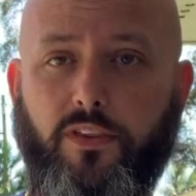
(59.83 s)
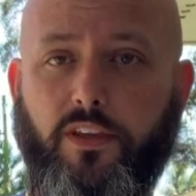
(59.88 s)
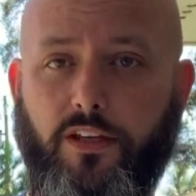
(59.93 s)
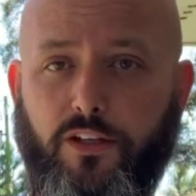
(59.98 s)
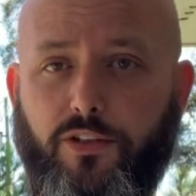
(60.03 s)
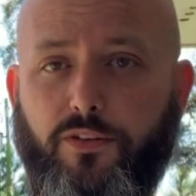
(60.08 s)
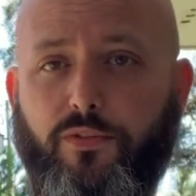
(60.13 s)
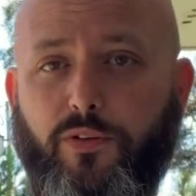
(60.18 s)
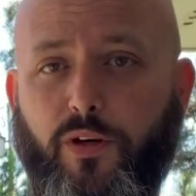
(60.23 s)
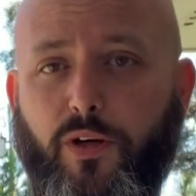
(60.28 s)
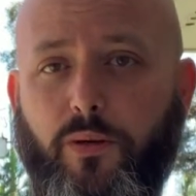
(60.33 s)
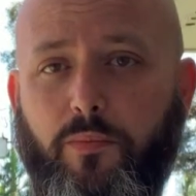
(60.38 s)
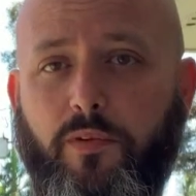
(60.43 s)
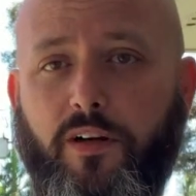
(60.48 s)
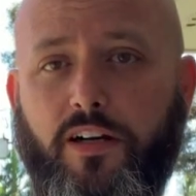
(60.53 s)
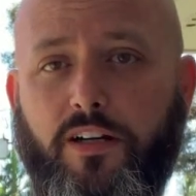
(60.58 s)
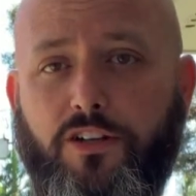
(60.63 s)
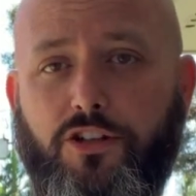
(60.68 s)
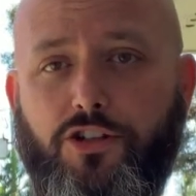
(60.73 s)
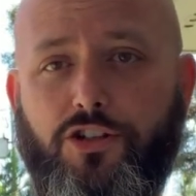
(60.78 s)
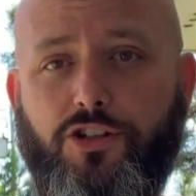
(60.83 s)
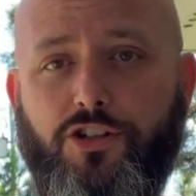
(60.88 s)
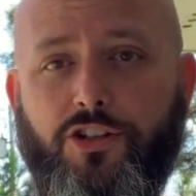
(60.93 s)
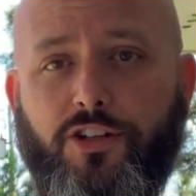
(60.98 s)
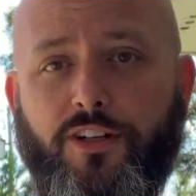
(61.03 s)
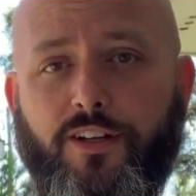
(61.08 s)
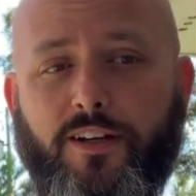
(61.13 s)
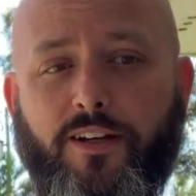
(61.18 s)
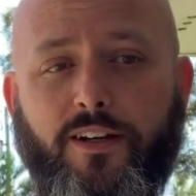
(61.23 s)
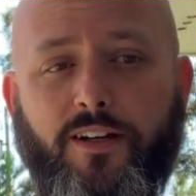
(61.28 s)
thank you very much.
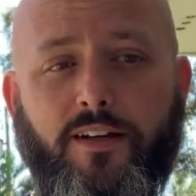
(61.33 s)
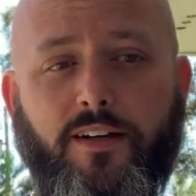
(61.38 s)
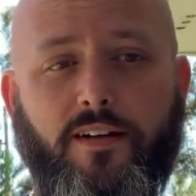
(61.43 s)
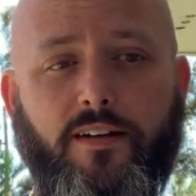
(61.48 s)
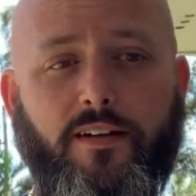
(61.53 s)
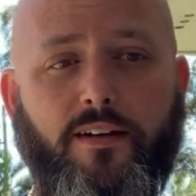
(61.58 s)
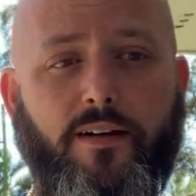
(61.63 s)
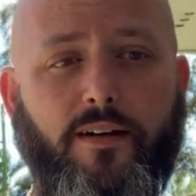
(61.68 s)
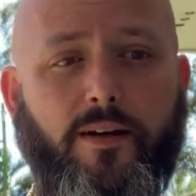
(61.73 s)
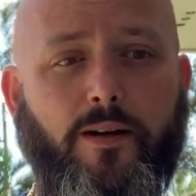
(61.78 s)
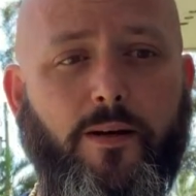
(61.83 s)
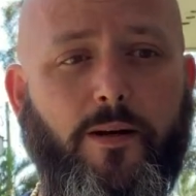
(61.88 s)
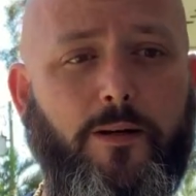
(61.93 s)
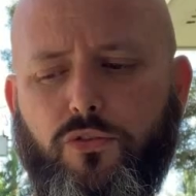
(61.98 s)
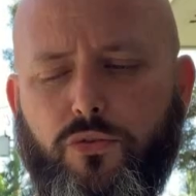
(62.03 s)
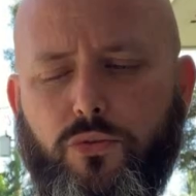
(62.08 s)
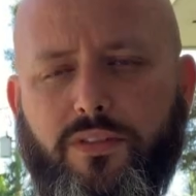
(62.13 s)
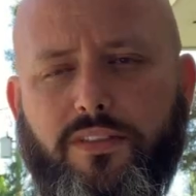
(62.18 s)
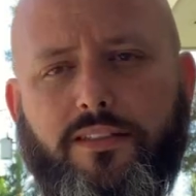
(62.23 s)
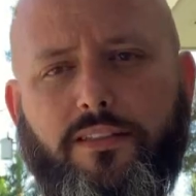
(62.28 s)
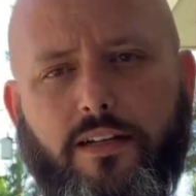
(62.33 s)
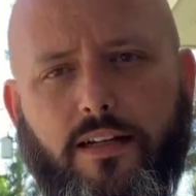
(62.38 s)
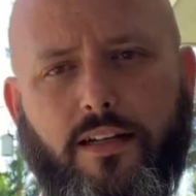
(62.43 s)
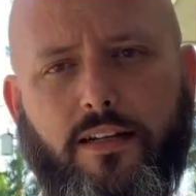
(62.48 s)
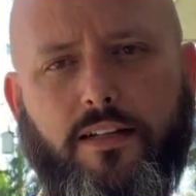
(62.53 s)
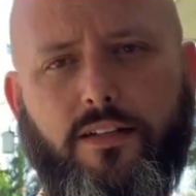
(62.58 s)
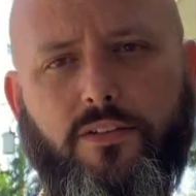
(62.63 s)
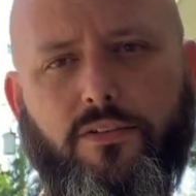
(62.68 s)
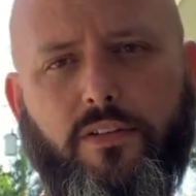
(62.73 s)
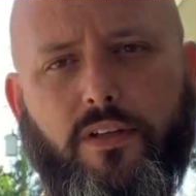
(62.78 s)

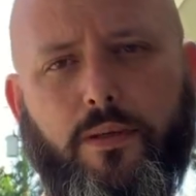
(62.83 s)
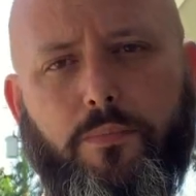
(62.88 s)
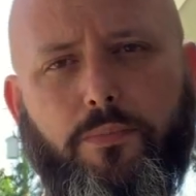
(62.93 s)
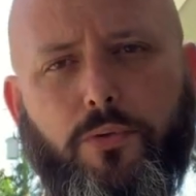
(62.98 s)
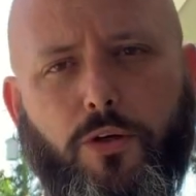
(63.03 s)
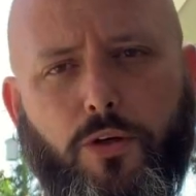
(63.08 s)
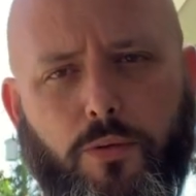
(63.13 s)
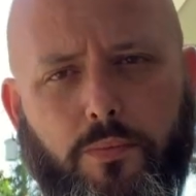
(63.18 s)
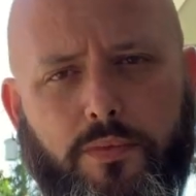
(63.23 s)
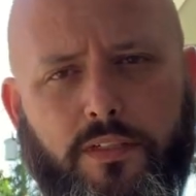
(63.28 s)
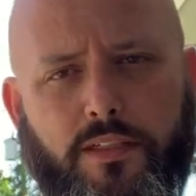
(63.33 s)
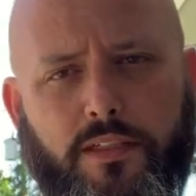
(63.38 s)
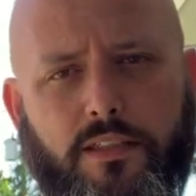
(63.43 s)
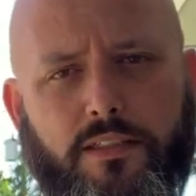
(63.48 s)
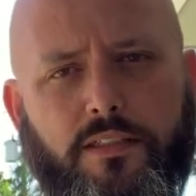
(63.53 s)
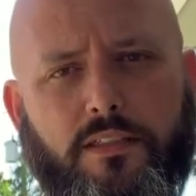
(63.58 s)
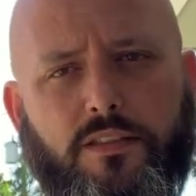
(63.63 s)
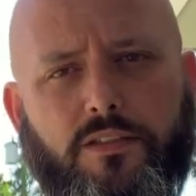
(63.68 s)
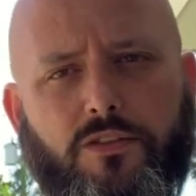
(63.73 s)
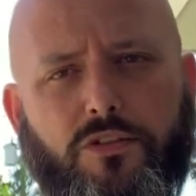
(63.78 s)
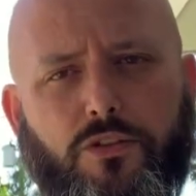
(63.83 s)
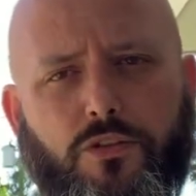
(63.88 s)
Suicide is a permanent